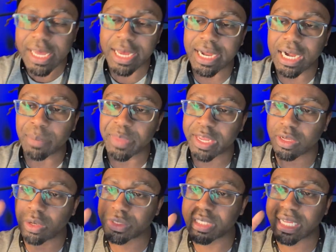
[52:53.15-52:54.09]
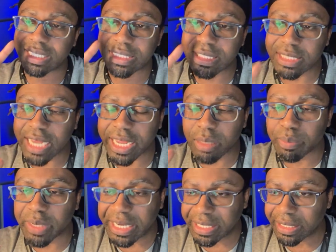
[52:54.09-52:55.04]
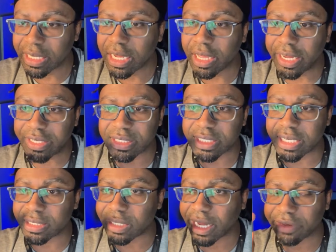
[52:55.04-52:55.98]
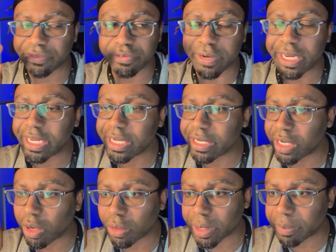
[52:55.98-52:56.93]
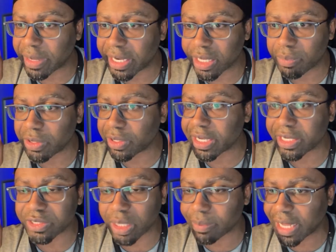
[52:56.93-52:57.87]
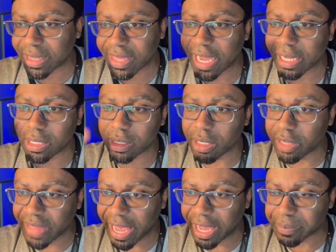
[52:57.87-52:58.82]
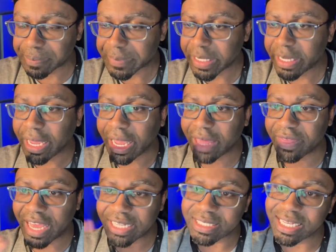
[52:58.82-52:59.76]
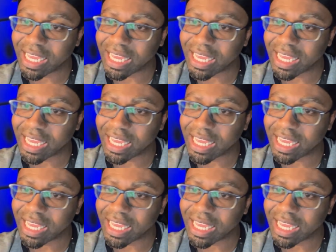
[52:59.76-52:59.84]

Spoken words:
Then go to that second button. It says like free notary buddy community or something like that. Click on that. And that's the